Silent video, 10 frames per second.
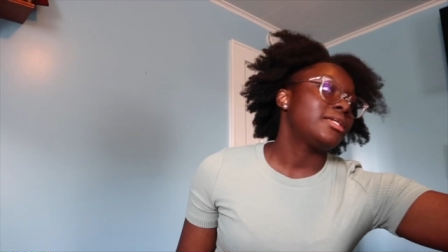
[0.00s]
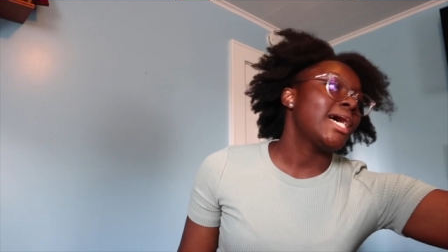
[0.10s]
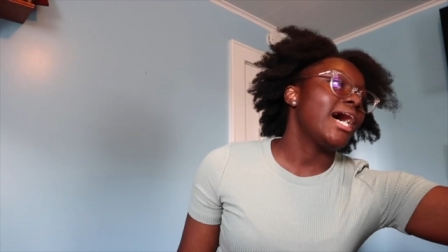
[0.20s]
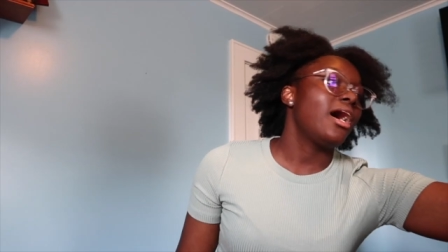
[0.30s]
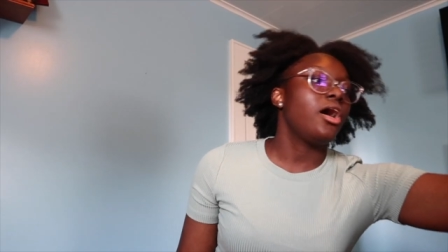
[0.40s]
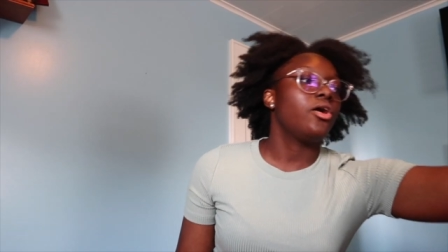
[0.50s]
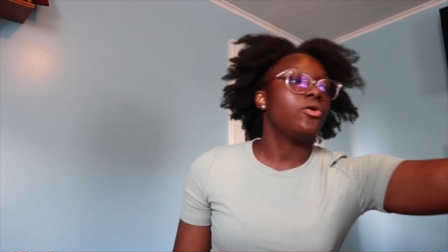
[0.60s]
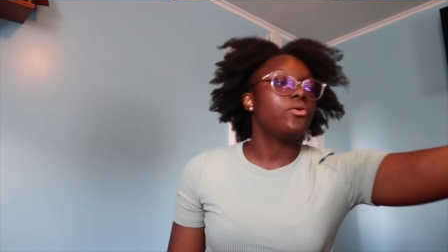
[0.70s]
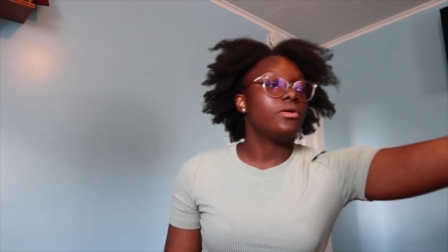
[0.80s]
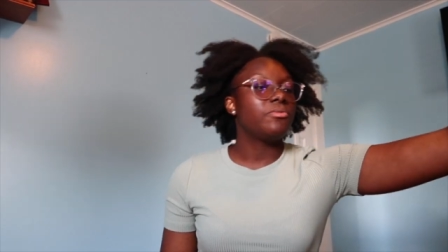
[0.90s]

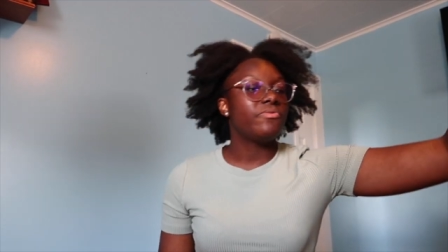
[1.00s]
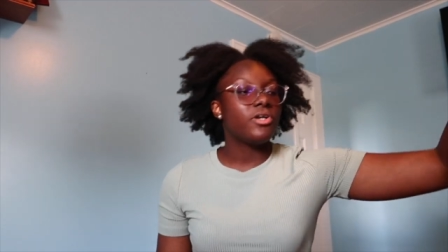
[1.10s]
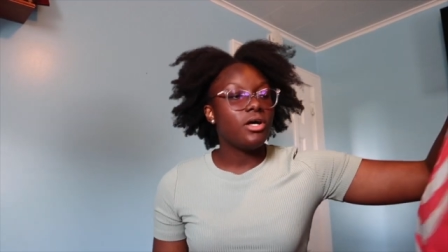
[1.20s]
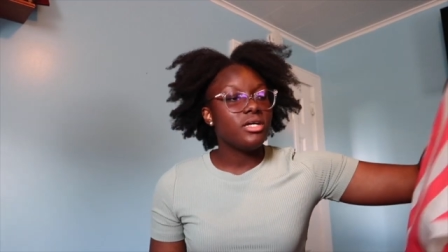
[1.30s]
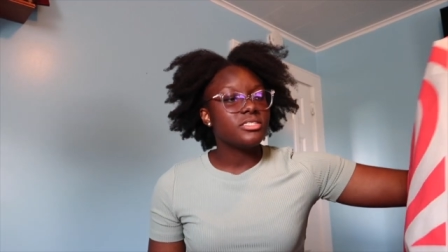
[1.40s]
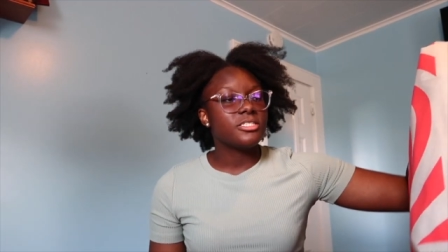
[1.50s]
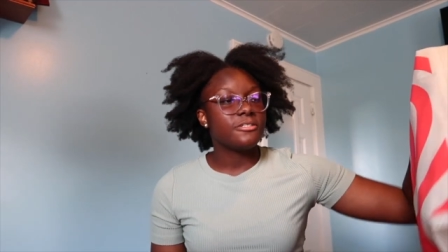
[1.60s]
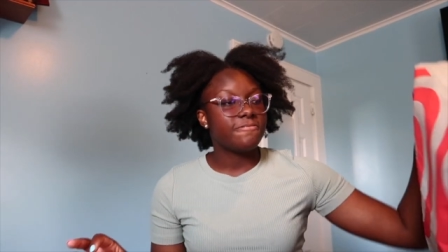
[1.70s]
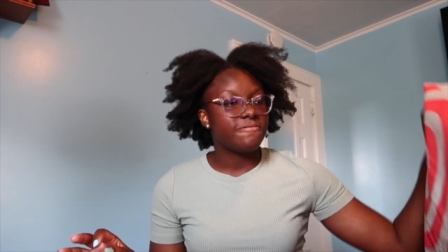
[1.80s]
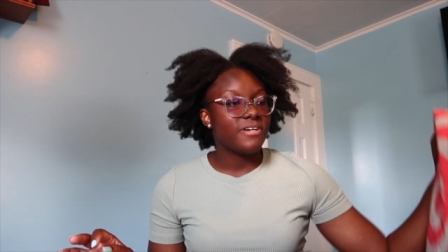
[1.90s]
Now moving on to
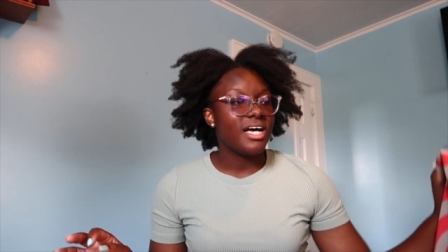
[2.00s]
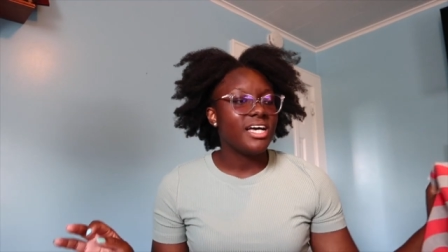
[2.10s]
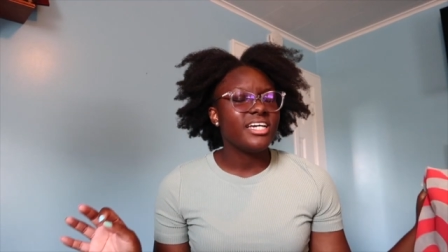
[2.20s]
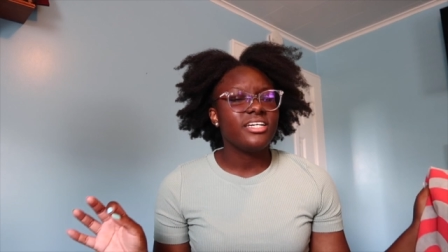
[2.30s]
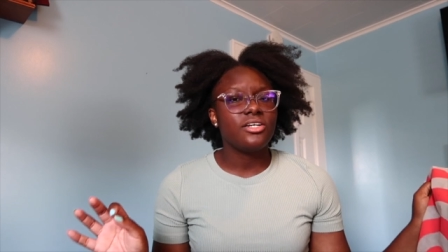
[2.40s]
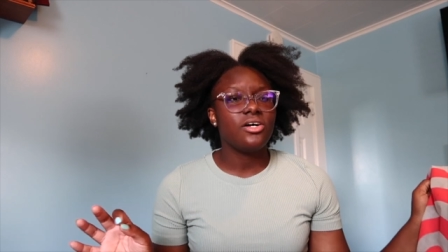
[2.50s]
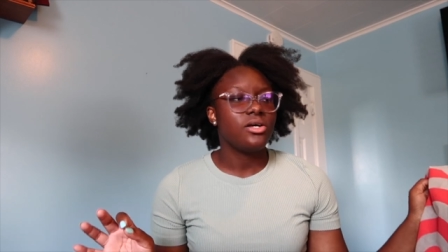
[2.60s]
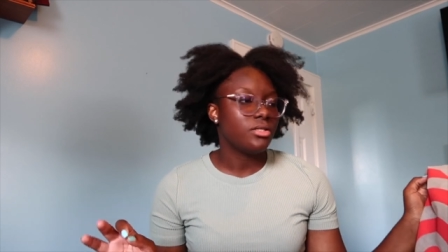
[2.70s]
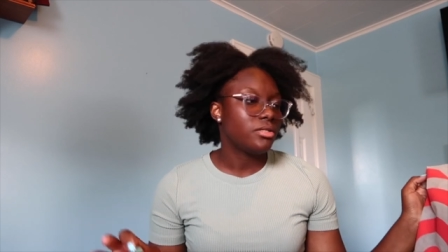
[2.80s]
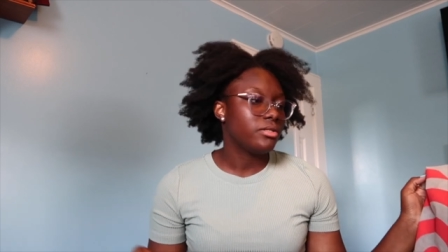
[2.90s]
the
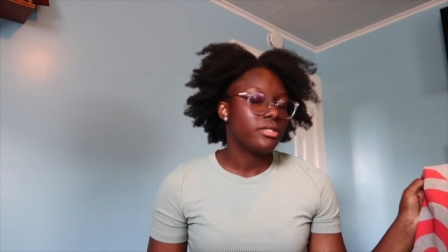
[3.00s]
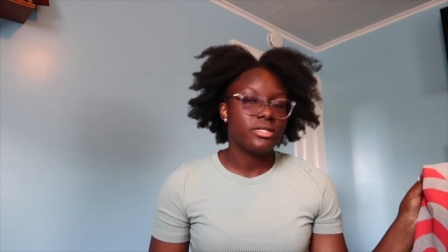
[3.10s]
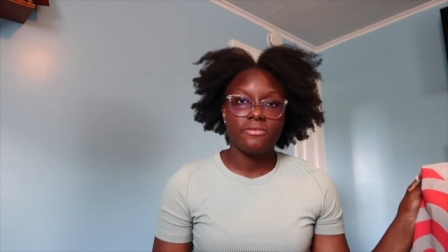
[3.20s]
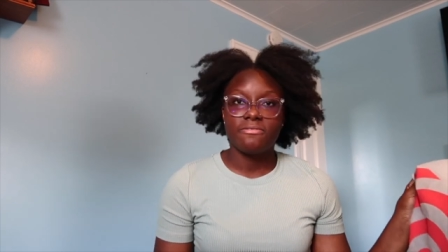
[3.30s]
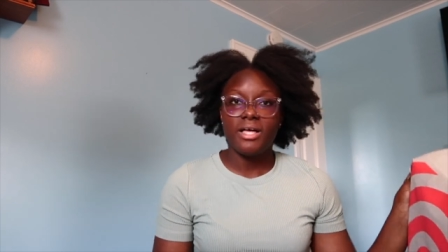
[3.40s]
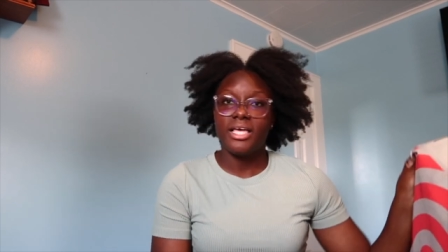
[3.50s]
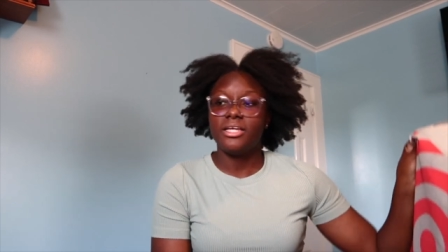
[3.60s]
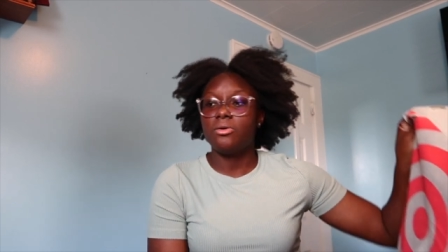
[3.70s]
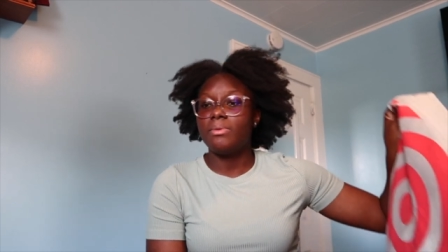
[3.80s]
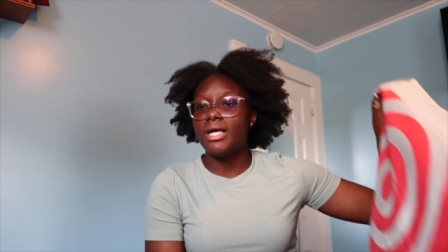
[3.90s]
final
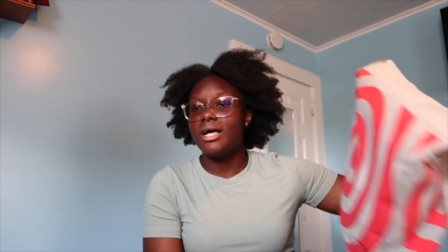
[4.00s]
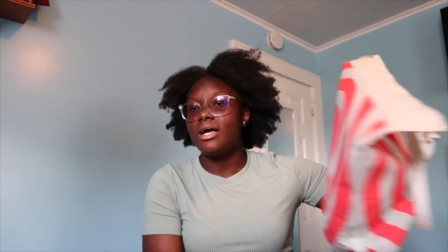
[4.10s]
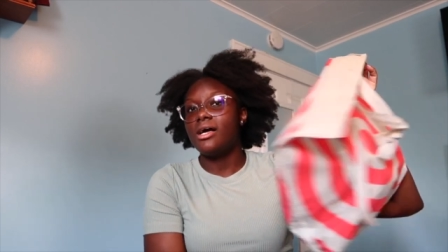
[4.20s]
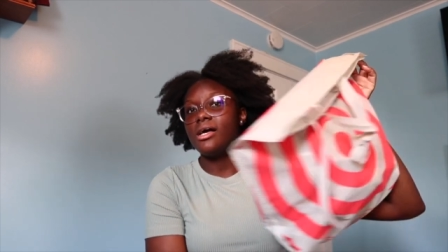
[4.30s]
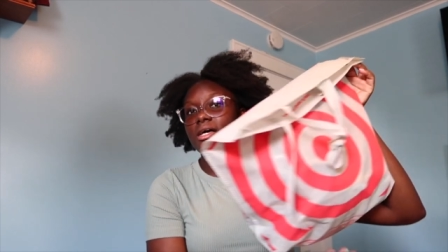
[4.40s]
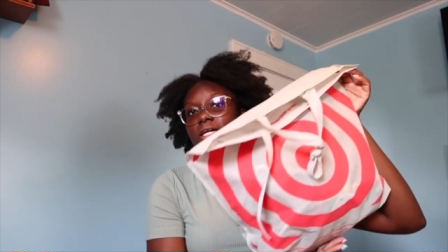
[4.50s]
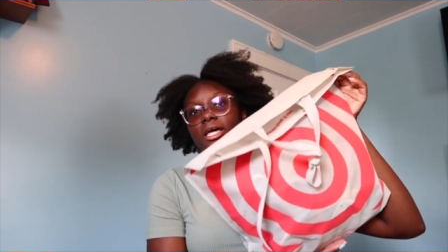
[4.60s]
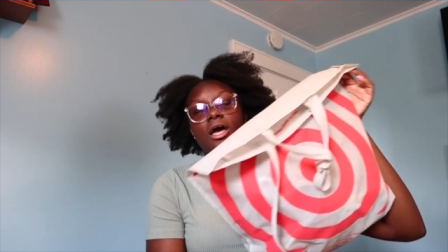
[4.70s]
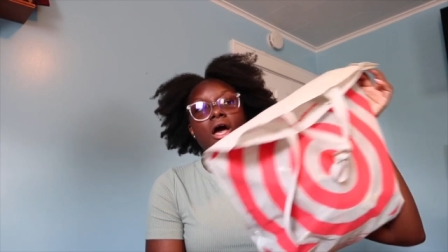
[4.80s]
bag.